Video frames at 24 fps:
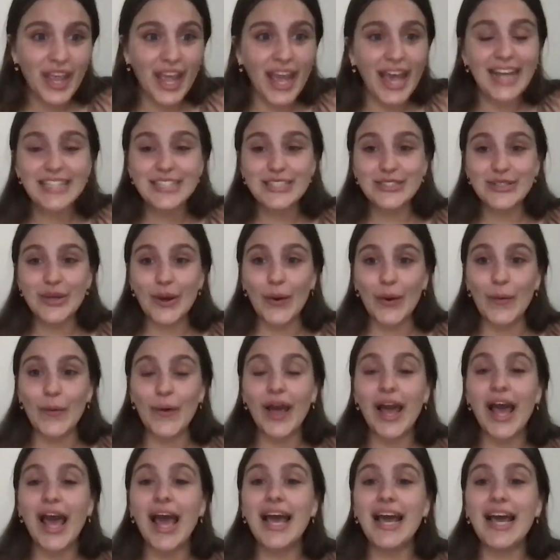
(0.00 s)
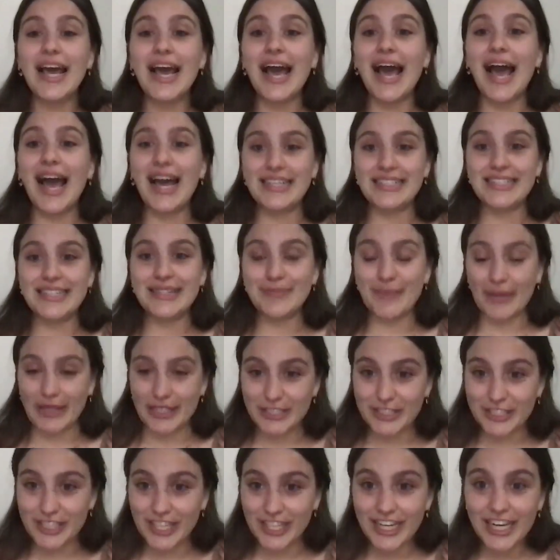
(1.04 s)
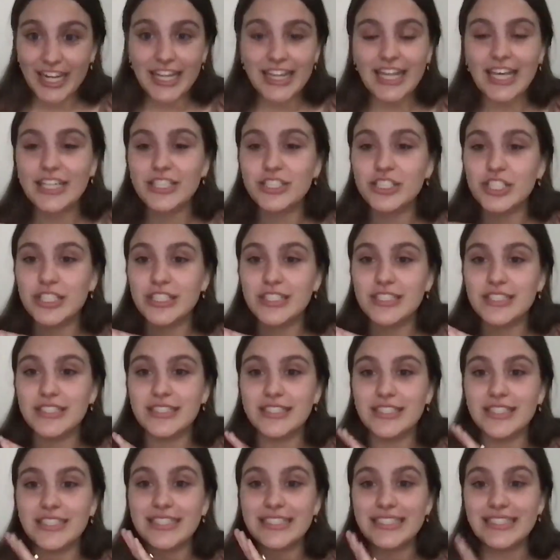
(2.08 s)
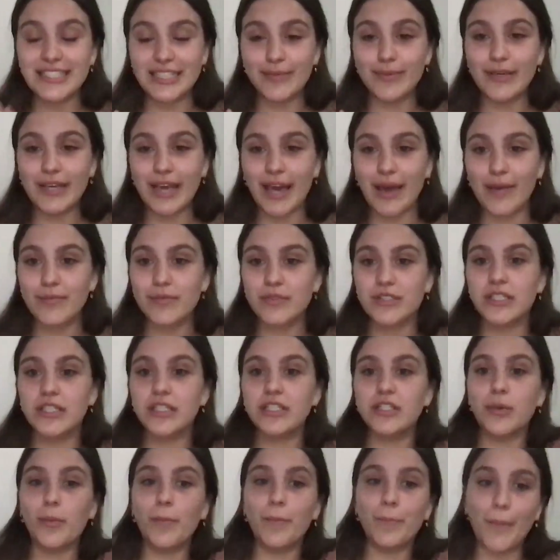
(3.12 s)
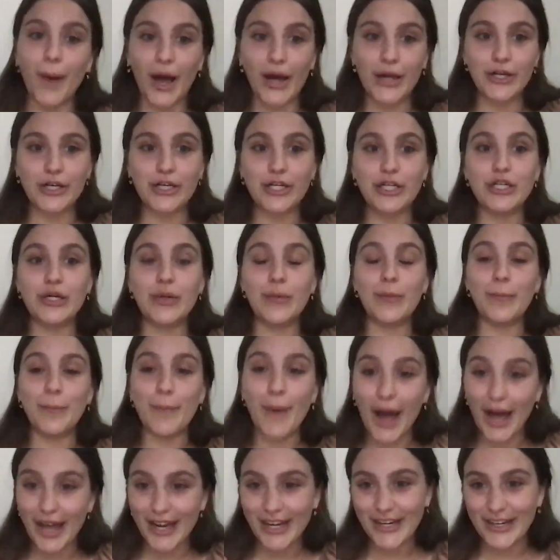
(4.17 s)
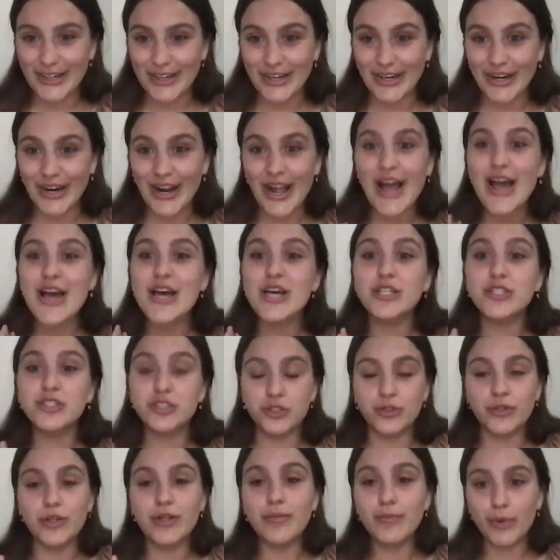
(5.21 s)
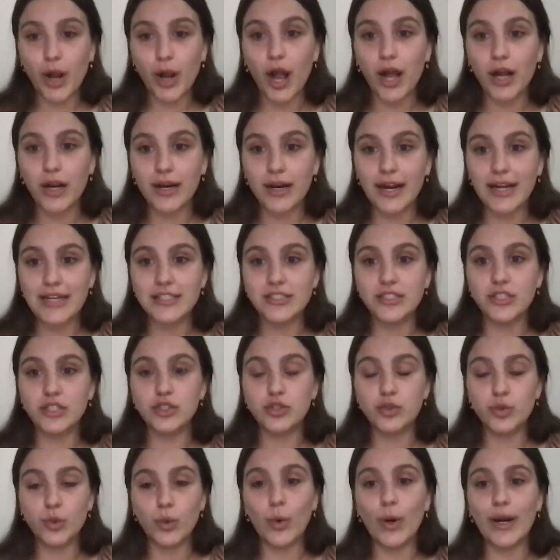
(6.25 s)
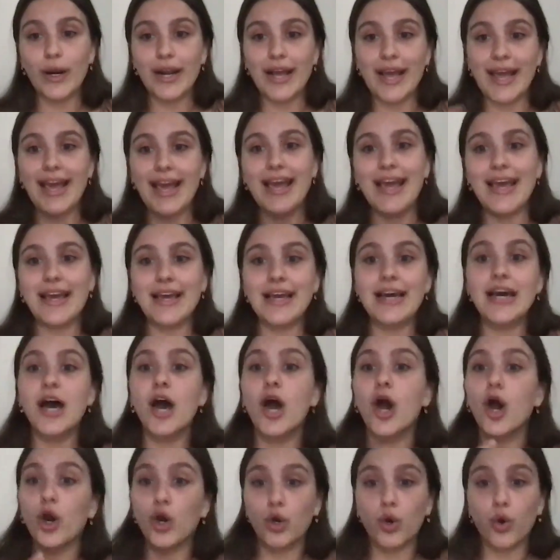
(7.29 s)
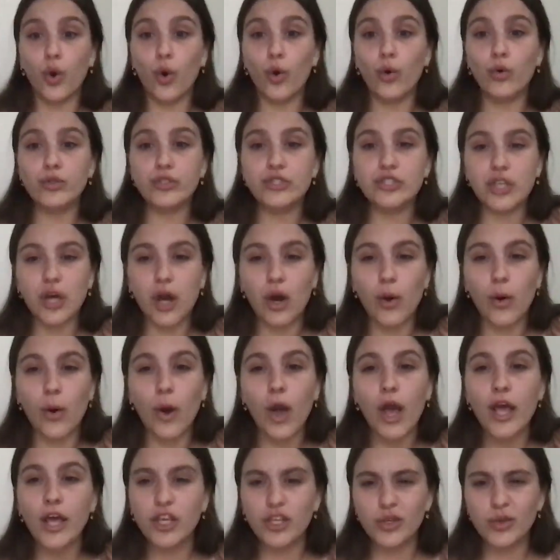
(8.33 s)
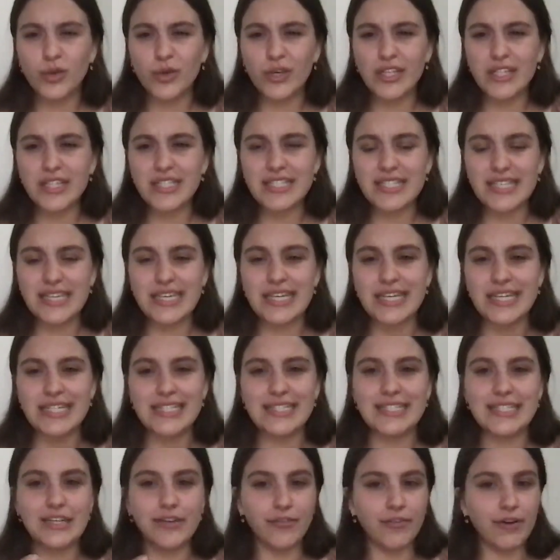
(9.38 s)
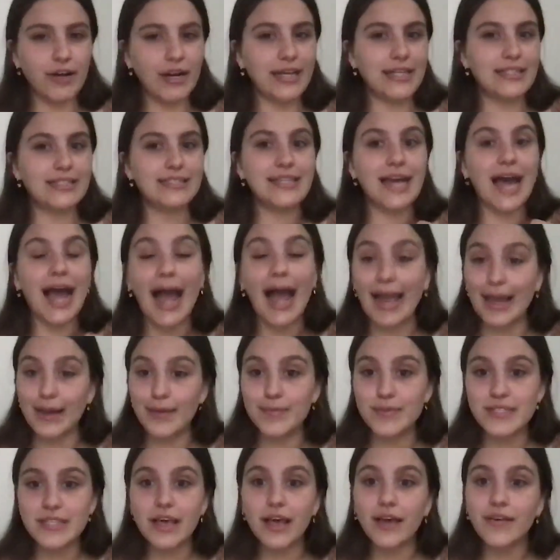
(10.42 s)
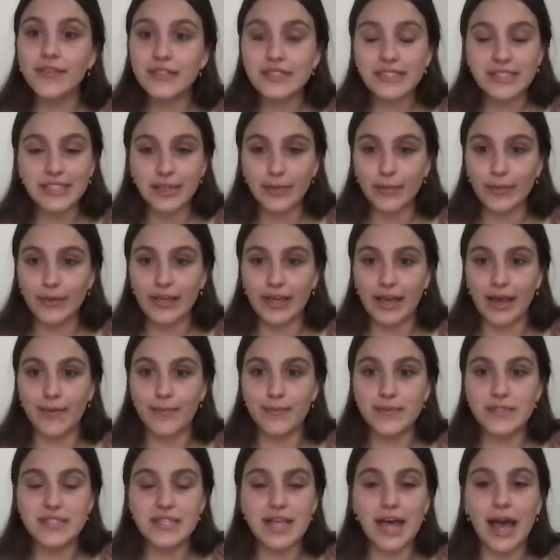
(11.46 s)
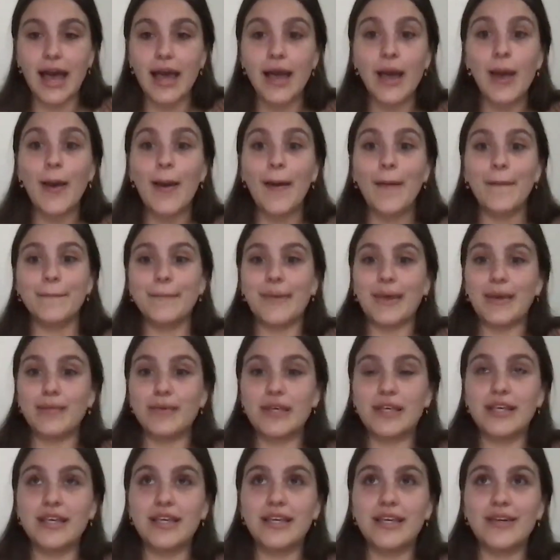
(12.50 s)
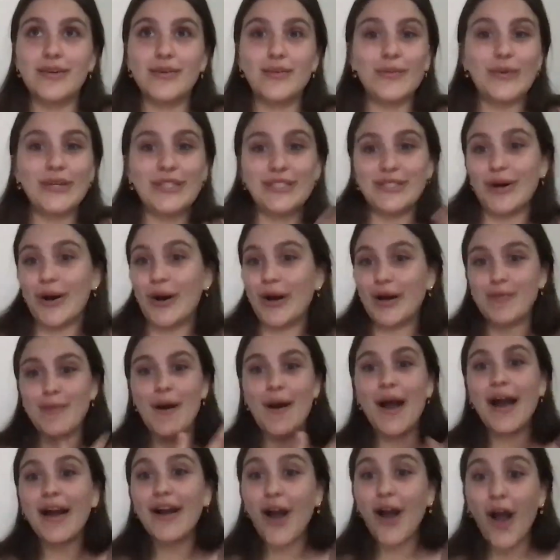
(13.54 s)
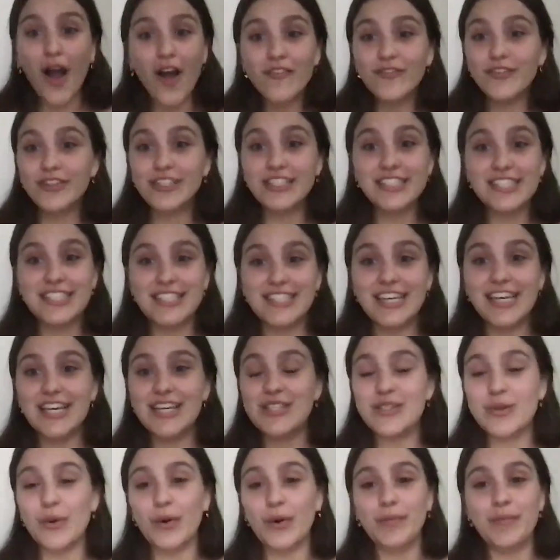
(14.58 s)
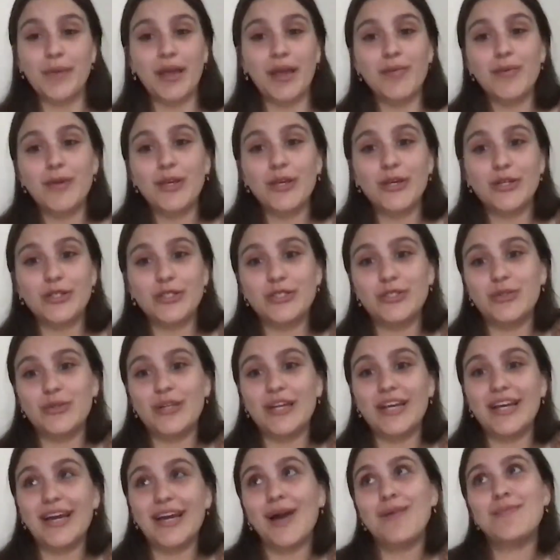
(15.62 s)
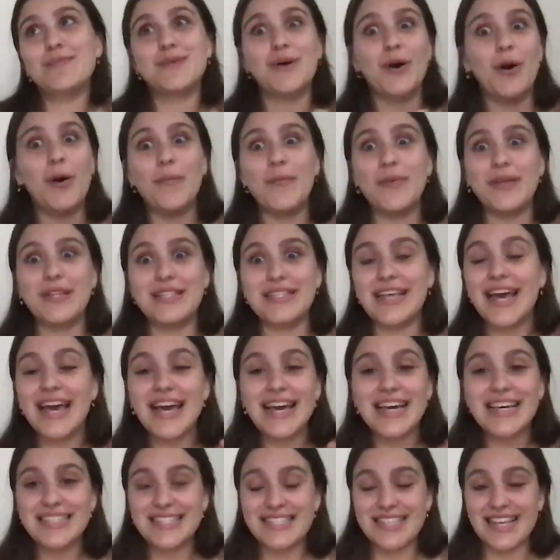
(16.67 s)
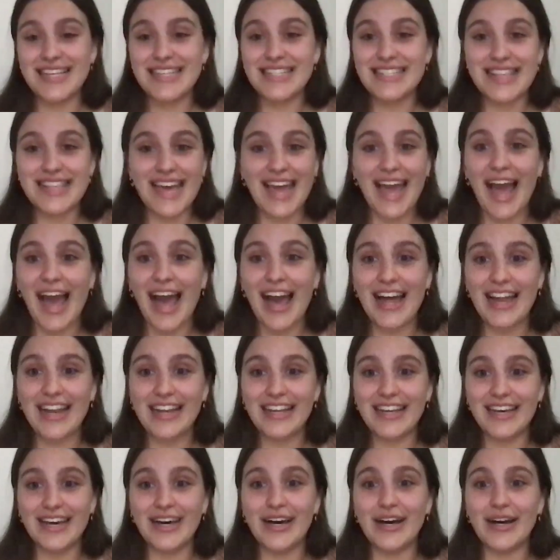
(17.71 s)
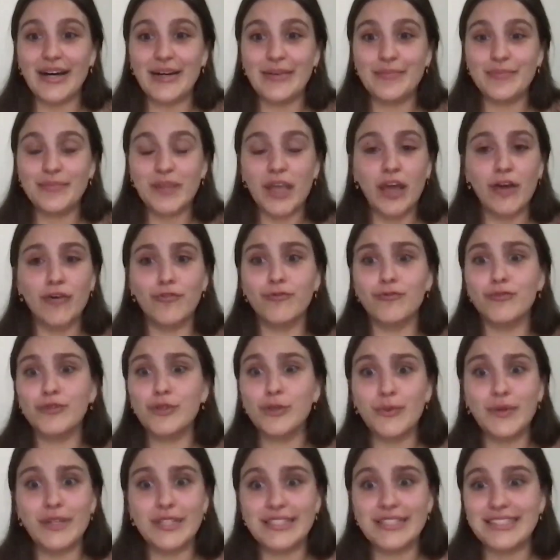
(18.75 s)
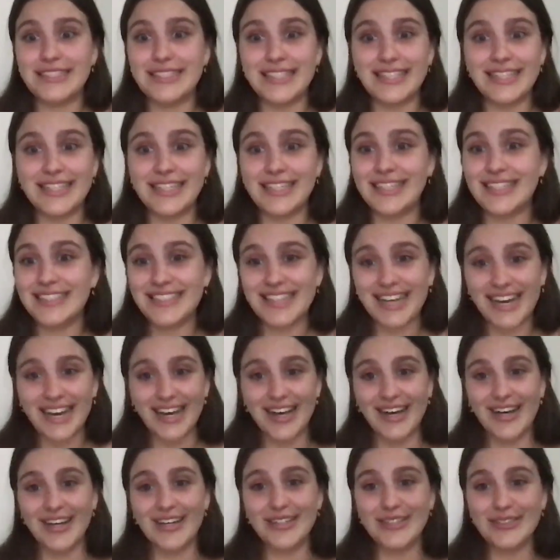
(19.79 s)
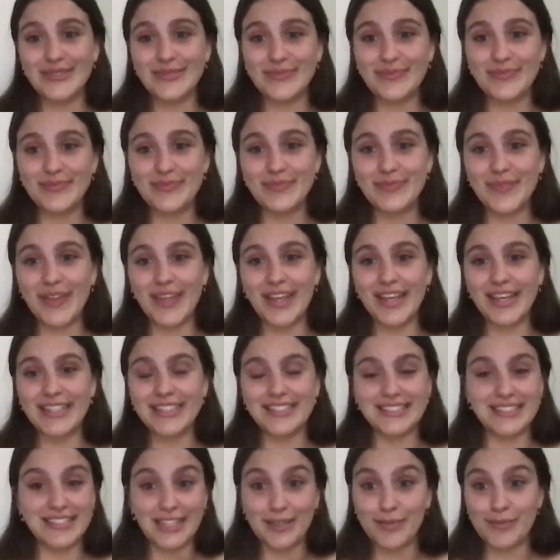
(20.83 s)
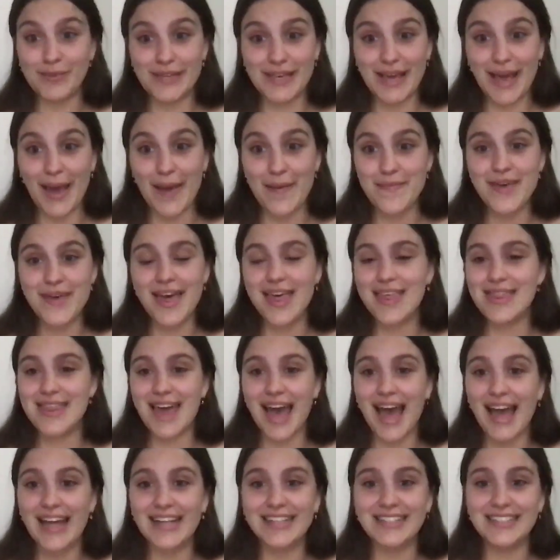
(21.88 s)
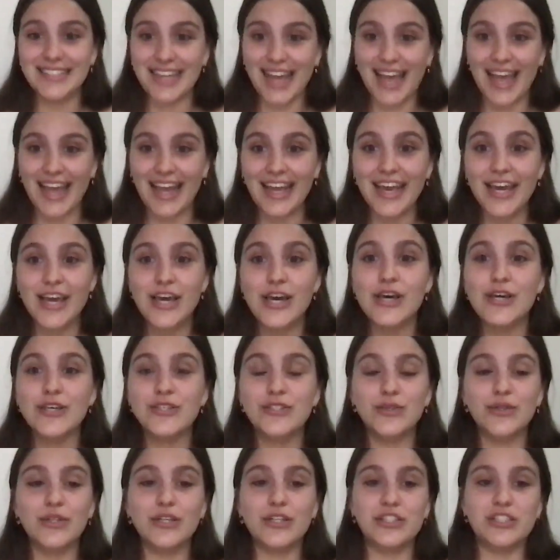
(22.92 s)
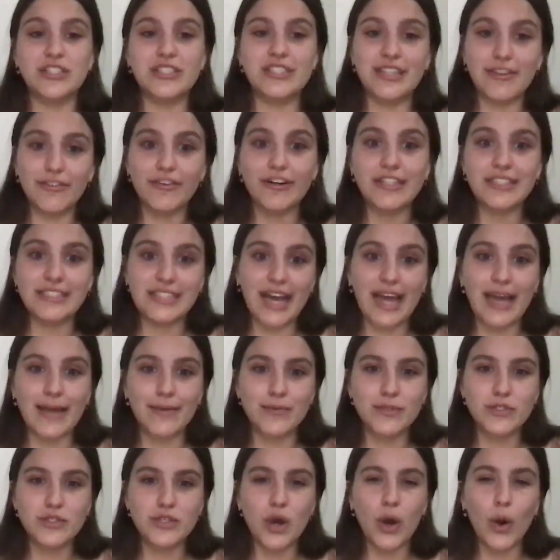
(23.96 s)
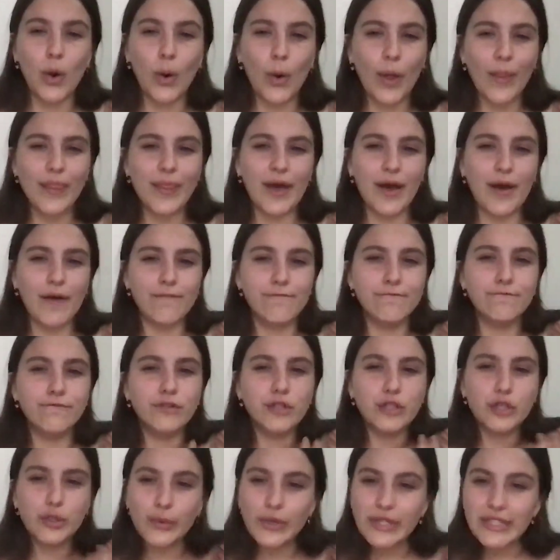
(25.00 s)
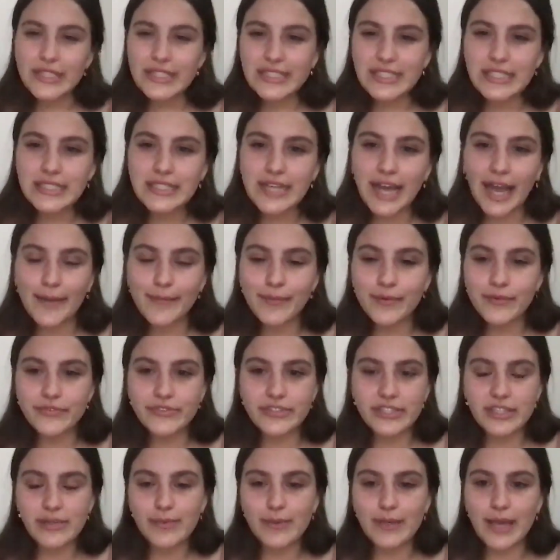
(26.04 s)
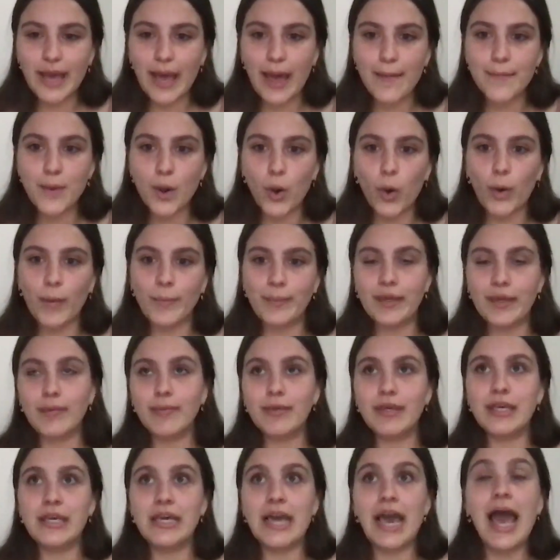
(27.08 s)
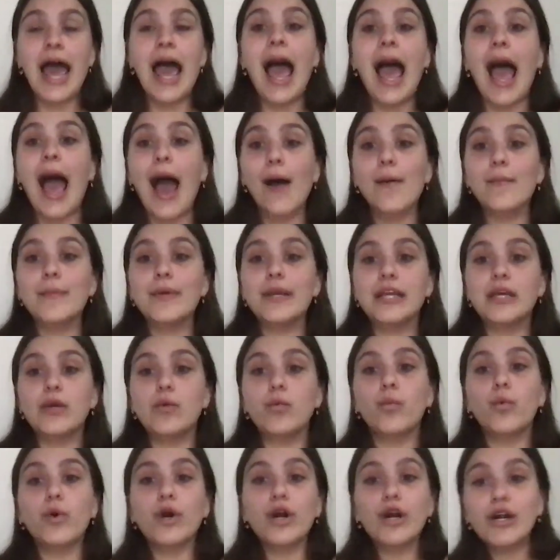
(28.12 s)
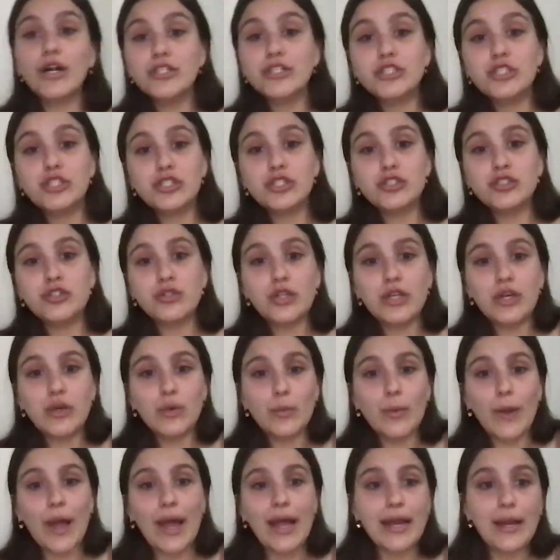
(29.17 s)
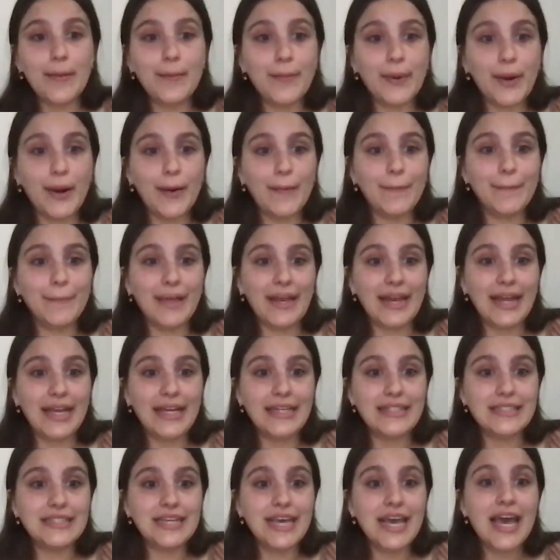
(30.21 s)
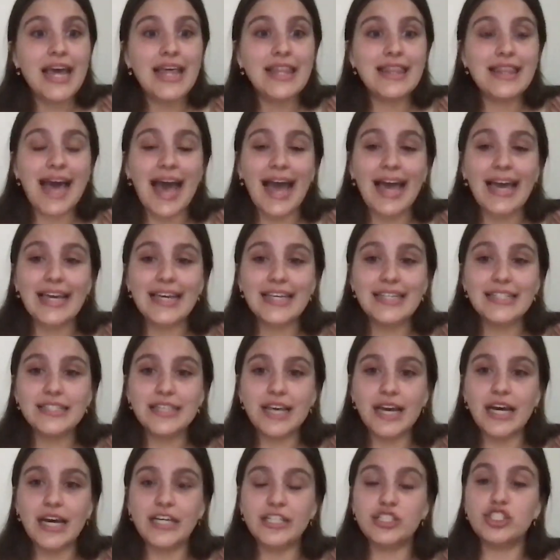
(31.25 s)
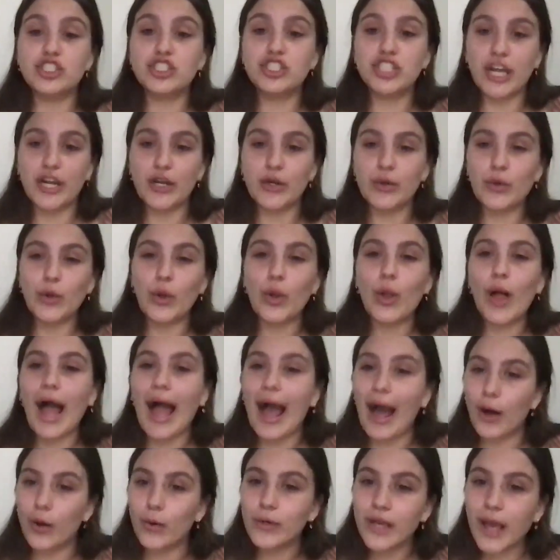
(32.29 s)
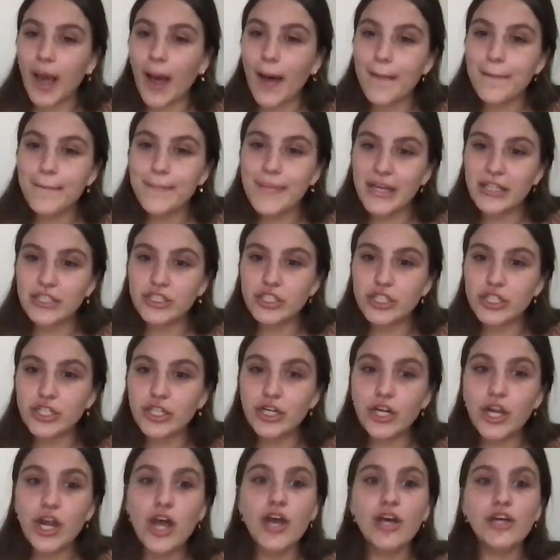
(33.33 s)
And so, as I mentioned, CBMs monitor student progress toward a goal. So you can see different types of CBMs that maybe we talk about at conferences, or maybe your student comes home and says they had fluency CBM that day. So there's different types. So the fluency type of CBM, or maybe how many words your student read per minute, that is a general outcome measure.